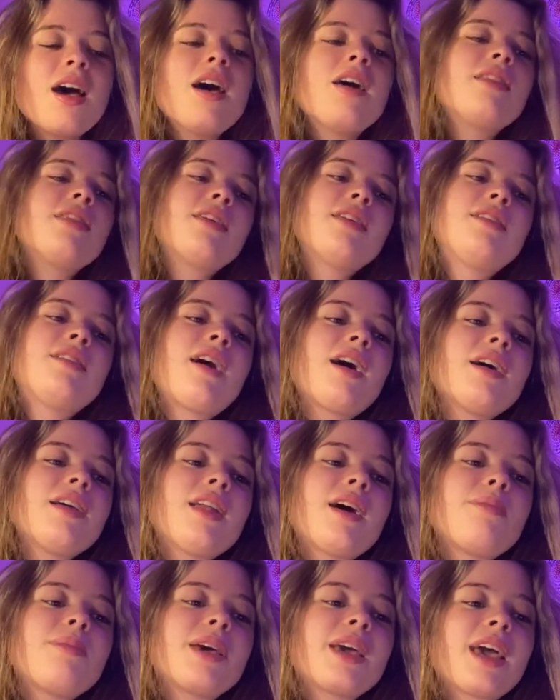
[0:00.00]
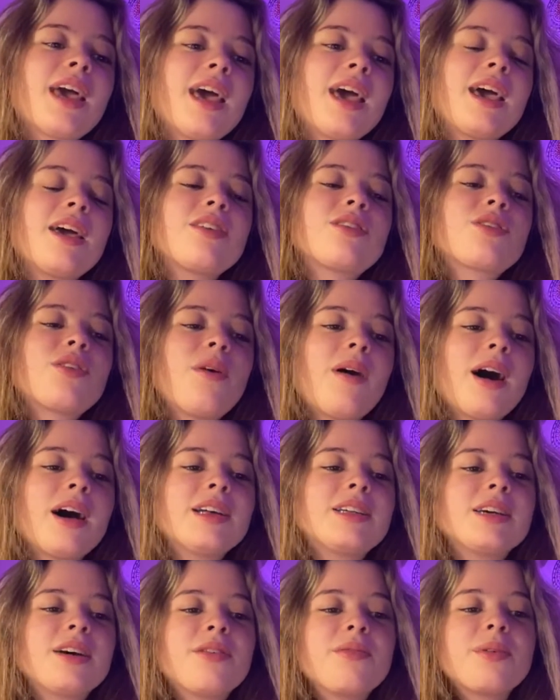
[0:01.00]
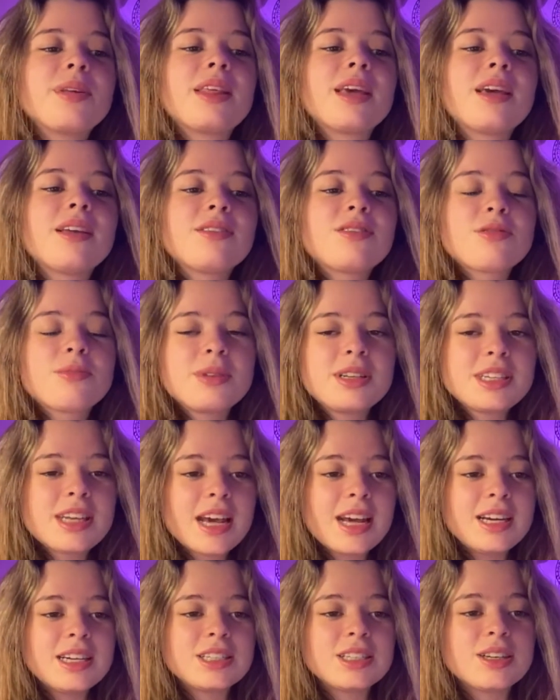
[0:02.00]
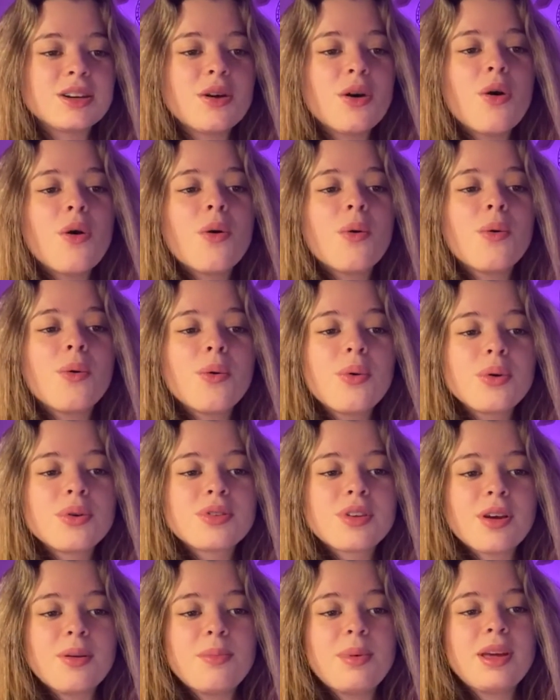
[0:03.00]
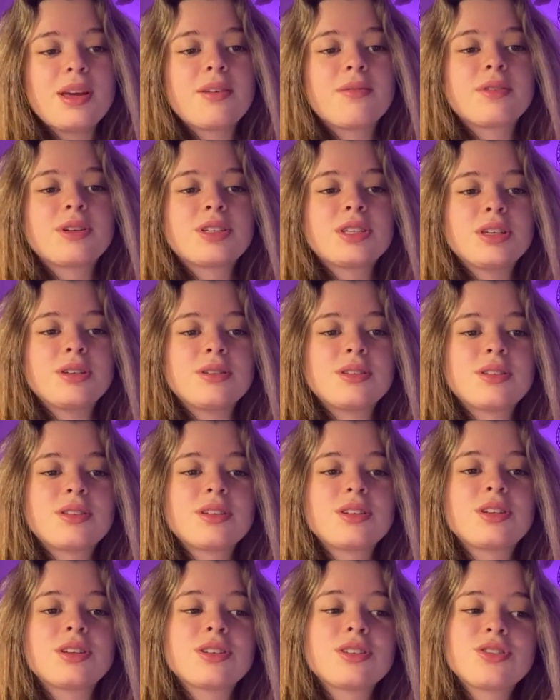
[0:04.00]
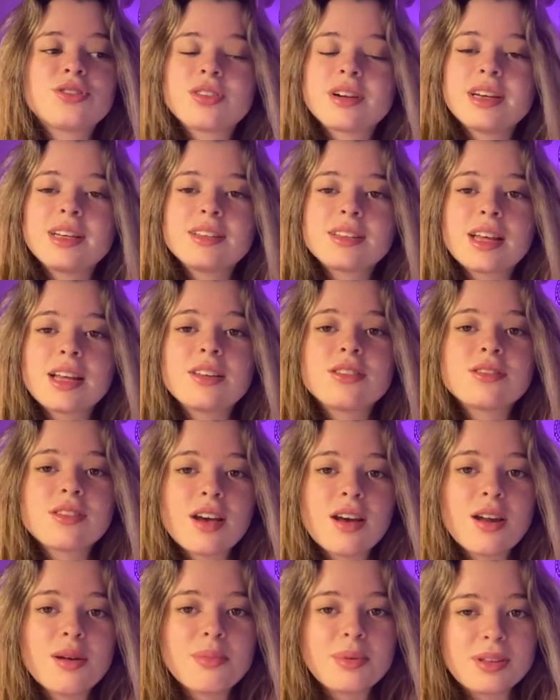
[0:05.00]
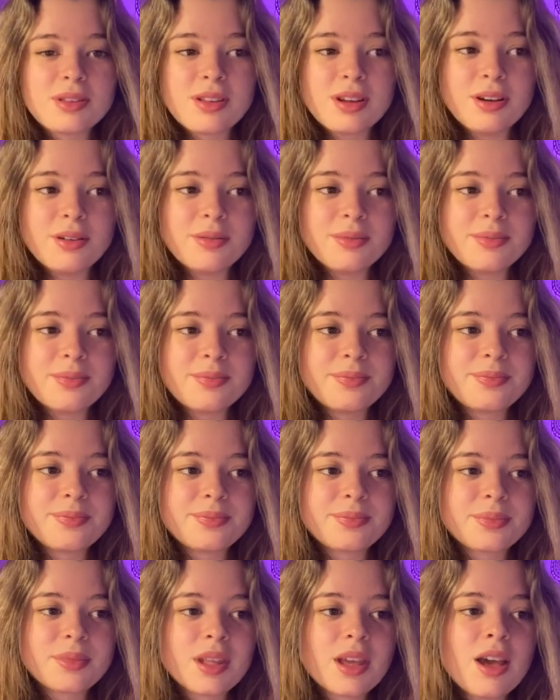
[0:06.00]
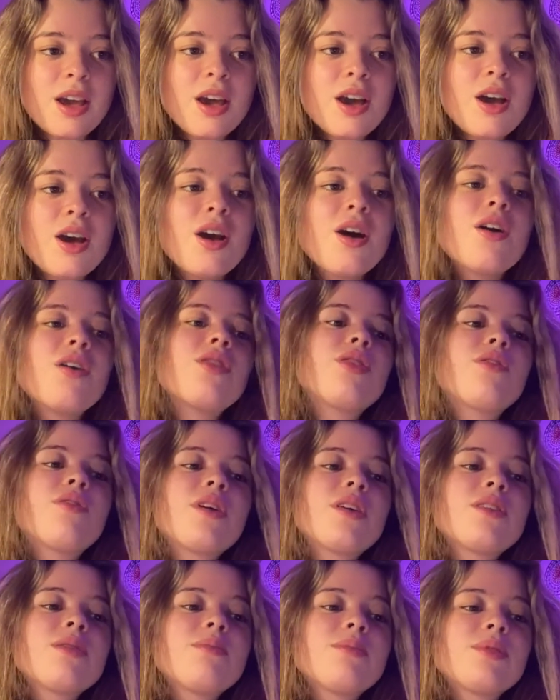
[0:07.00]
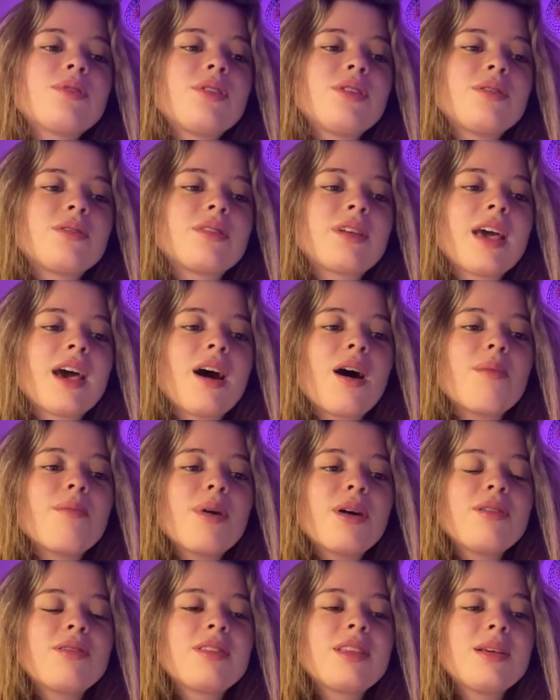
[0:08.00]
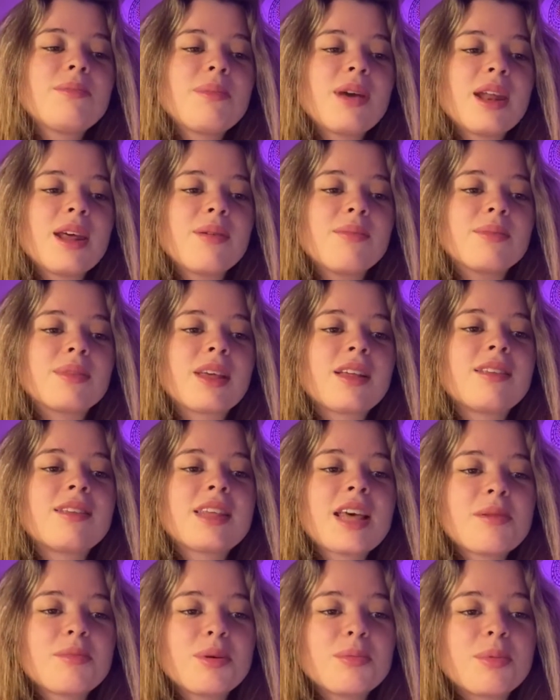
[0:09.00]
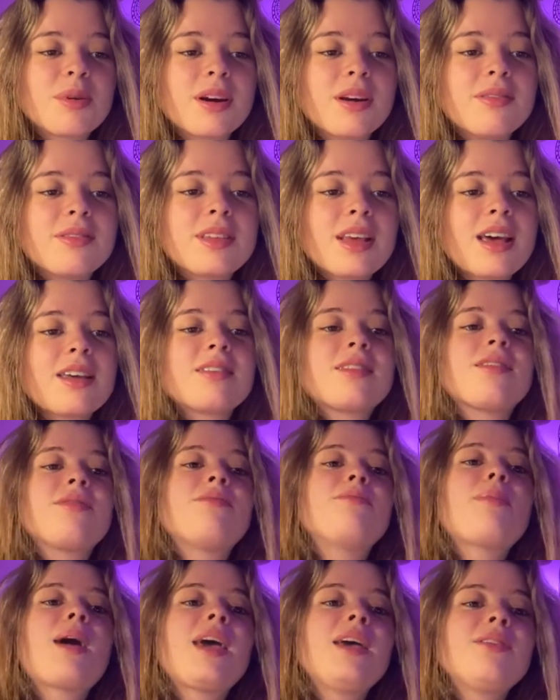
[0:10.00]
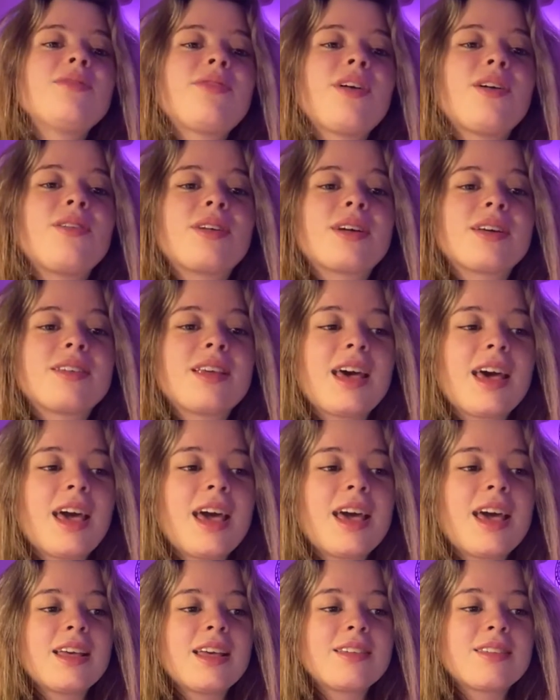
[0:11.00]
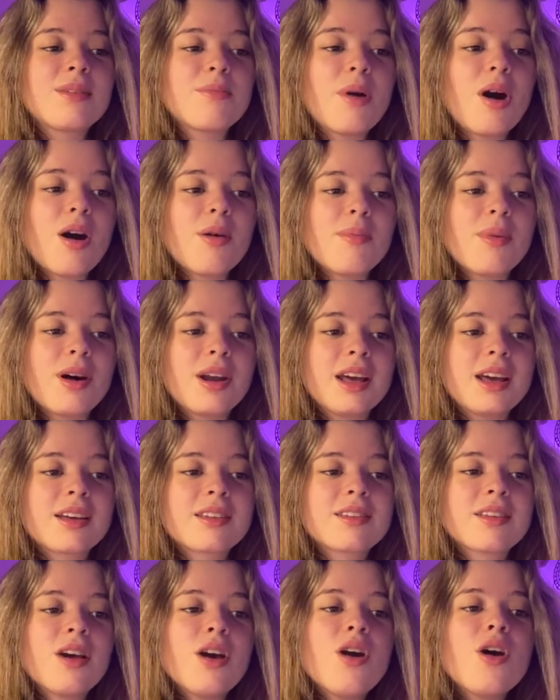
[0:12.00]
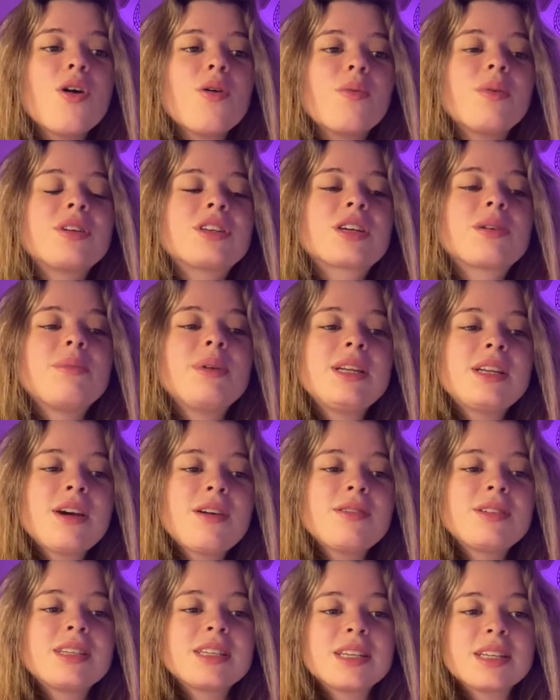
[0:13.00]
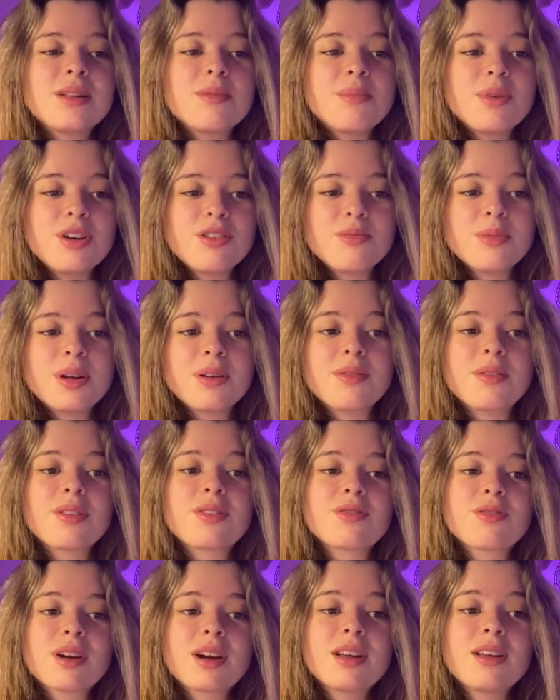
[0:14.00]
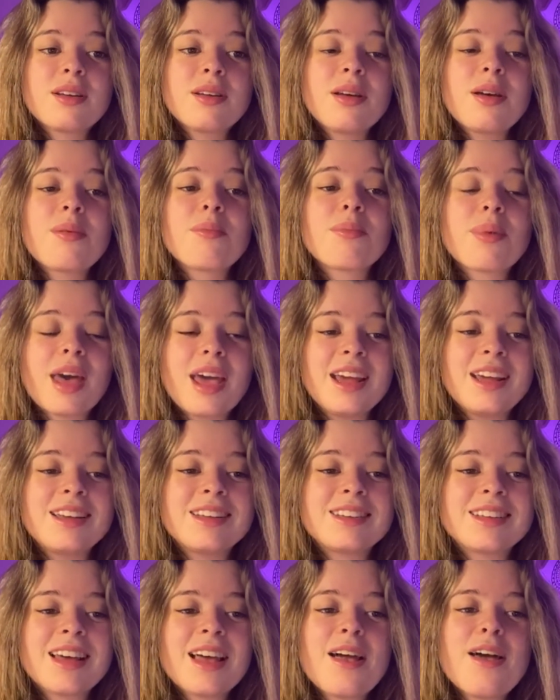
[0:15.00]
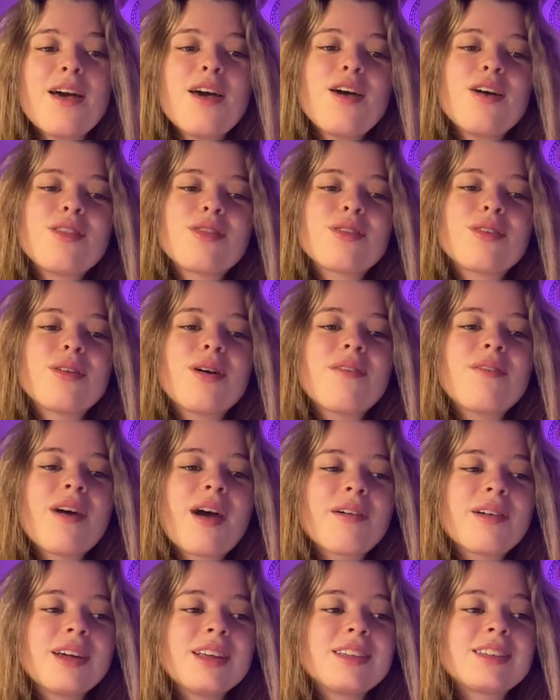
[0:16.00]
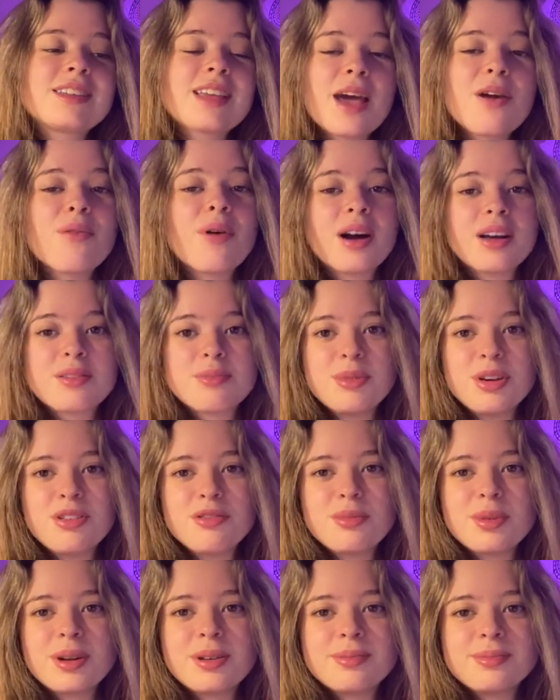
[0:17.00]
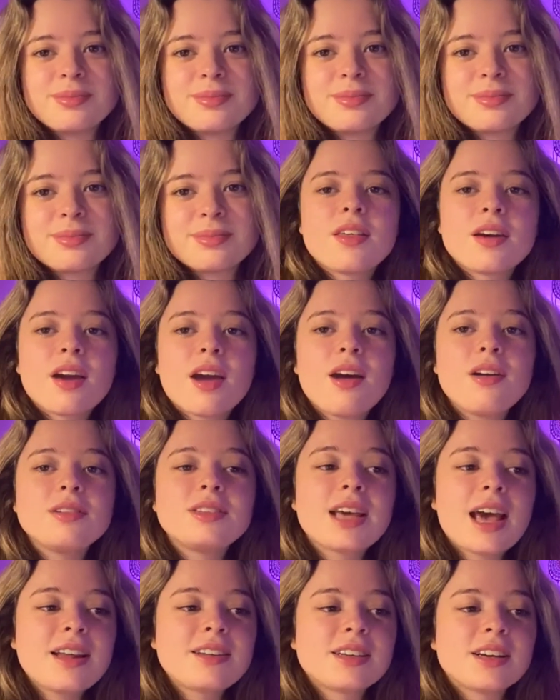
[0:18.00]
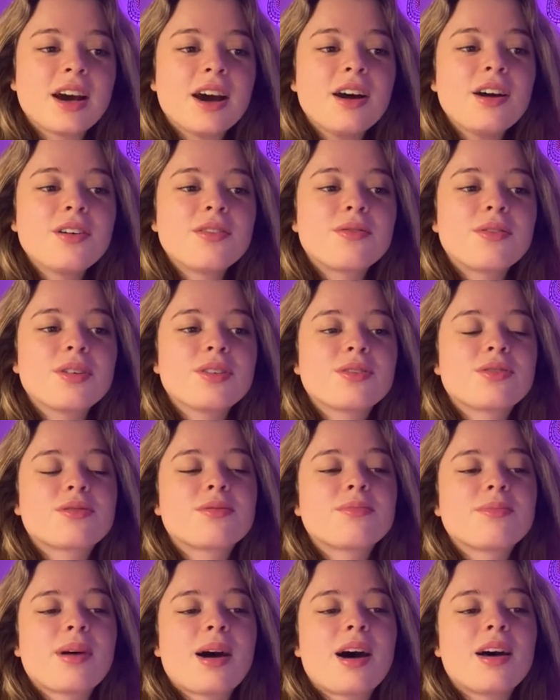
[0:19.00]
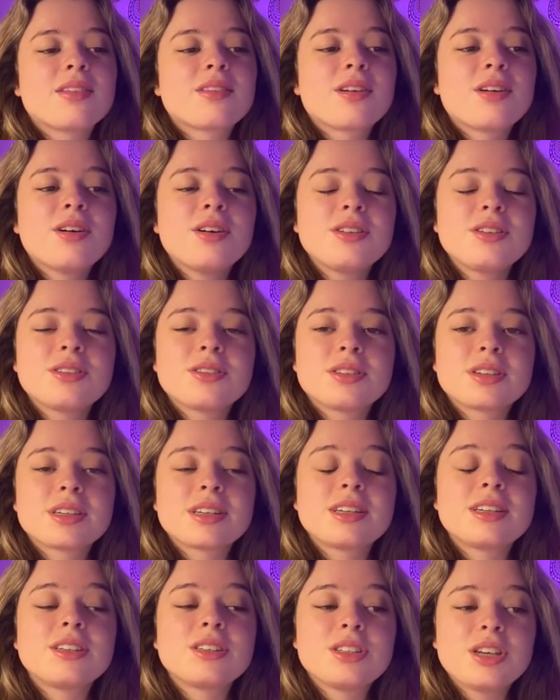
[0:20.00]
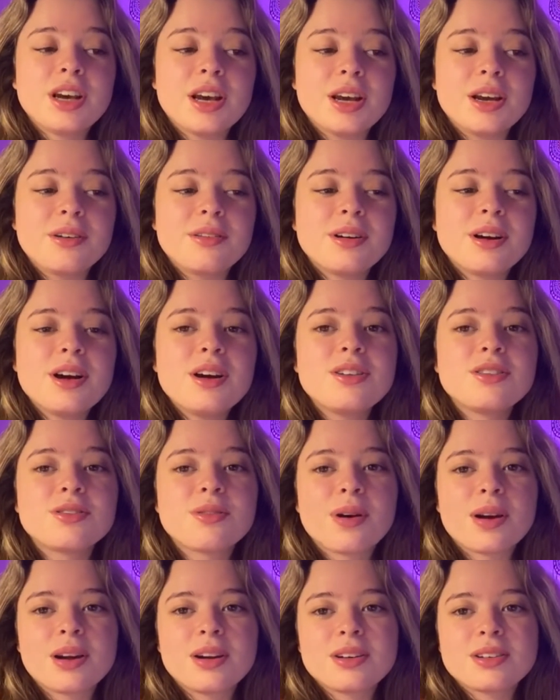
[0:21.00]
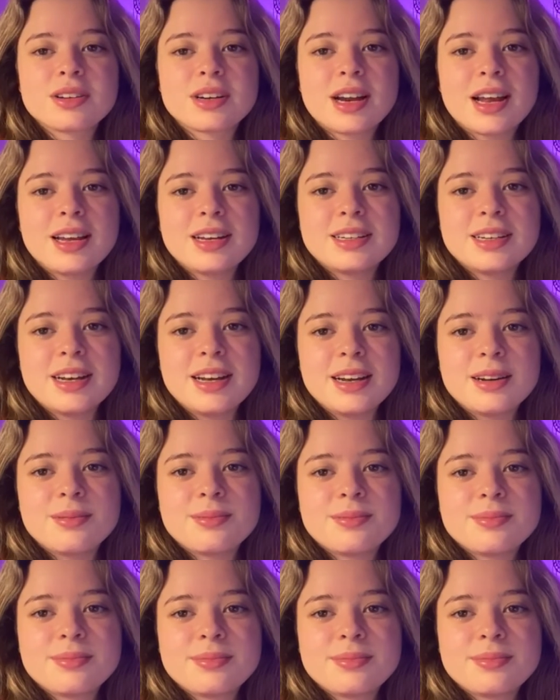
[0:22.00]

The dynamic here is quieter, with the instrumentation also being reduced to just strings and solo bassoon. The rhythms used here are mostly minims and semibreves, as the main focus here the harmonics, which can be noted in the movement of the string bass through a very stepwise movement. The codetta runs from bars 102 to 118.